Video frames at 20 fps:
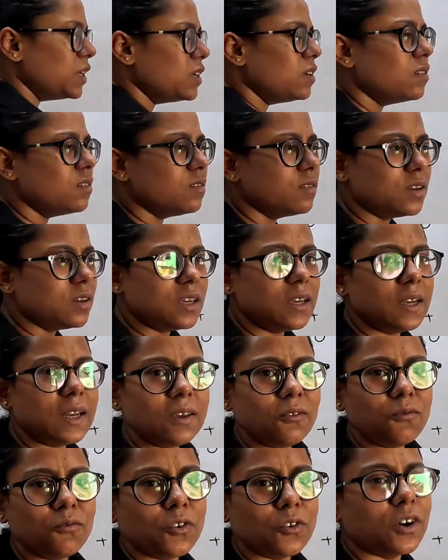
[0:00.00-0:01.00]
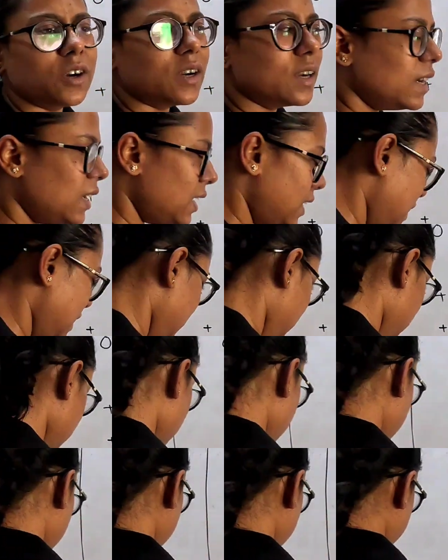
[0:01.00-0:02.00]
been reading for
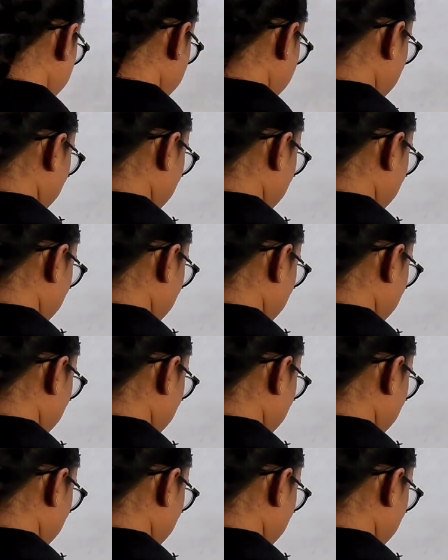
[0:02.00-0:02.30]
years.